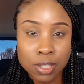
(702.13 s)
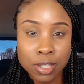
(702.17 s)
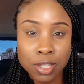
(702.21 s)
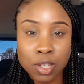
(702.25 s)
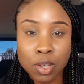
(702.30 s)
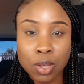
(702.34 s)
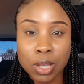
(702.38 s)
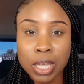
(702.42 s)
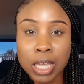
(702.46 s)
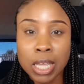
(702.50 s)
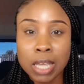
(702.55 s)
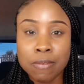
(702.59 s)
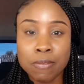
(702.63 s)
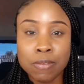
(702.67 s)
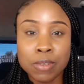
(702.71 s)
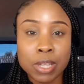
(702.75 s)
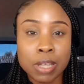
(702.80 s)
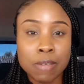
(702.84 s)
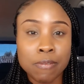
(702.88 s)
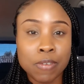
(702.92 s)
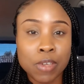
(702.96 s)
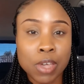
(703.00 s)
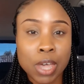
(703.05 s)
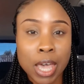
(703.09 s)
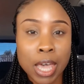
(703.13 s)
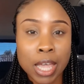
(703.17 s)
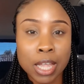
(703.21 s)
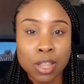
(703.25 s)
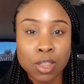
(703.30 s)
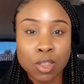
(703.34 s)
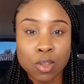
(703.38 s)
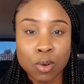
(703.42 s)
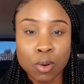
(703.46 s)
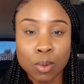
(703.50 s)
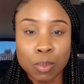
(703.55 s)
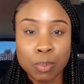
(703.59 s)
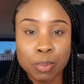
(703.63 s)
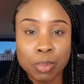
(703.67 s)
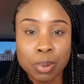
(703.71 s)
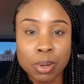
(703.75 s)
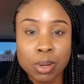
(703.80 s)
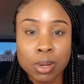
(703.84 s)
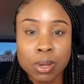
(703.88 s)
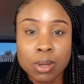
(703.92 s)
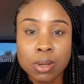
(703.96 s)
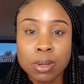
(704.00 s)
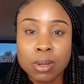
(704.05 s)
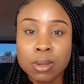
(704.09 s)
So even if you end up
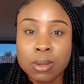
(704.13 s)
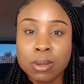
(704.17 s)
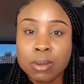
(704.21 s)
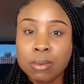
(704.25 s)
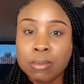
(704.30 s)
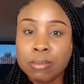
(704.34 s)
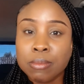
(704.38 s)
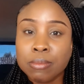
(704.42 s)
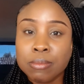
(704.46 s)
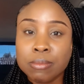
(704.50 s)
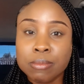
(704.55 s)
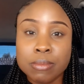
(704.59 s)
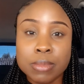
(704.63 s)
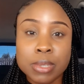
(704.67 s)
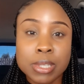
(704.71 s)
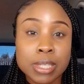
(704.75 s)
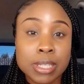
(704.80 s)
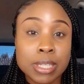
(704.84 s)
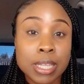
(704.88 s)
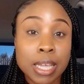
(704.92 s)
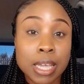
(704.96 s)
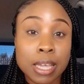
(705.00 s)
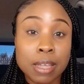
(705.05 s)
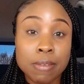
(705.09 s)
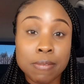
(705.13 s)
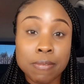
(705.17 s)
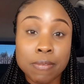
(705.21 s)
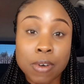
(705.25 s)
staying